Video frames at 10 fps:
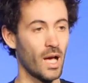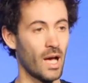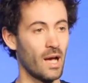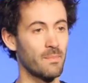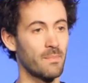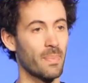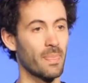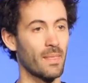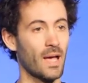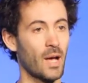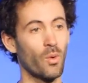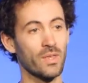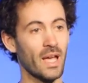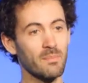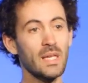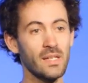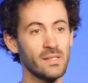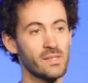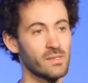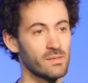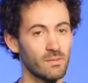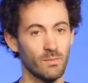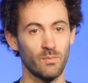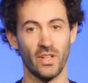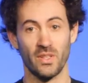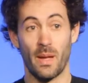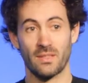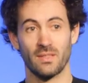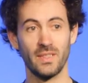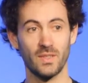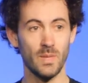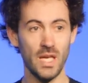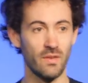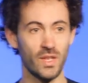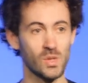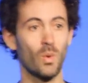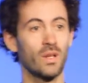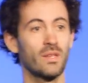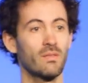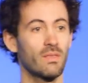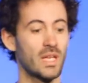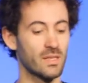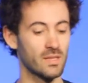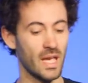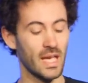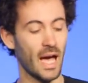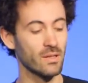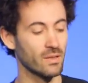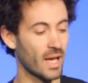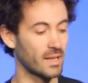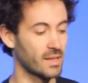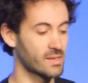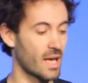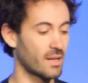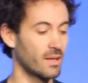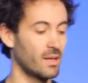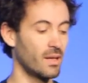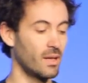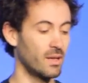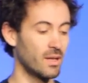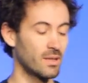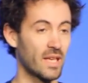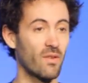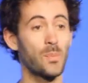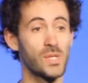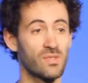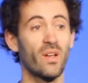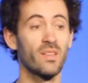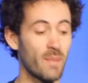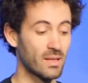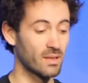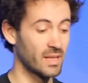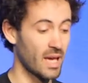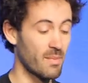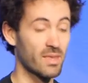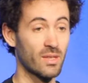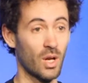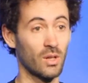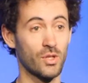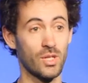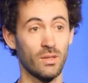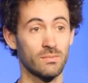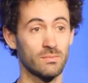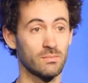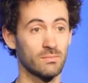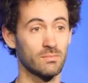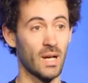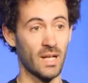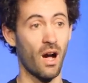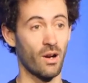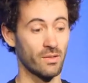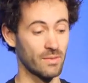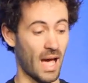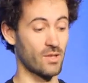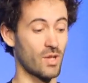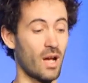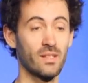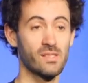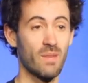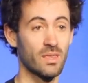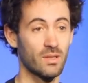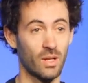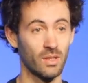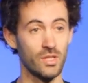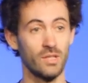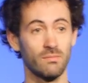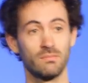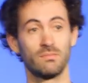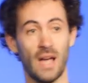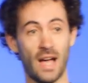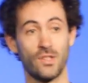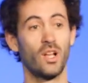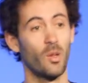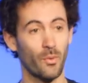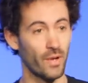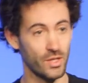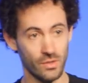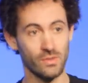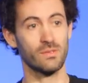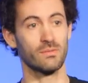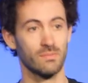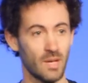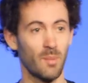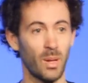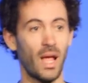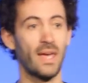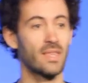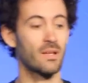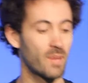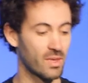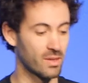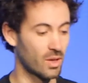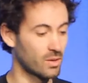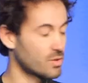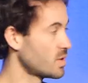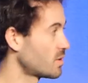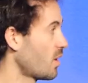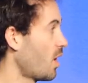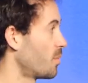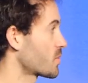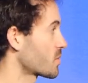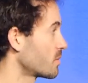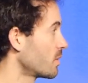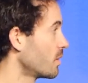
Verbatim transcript: Um, and what that means fundamentally to me, if there's one thing to take out of that, is that DevOps is fundamentally a methodology at heart. Agile is a methodology, agile operations, applying that methodology to ops.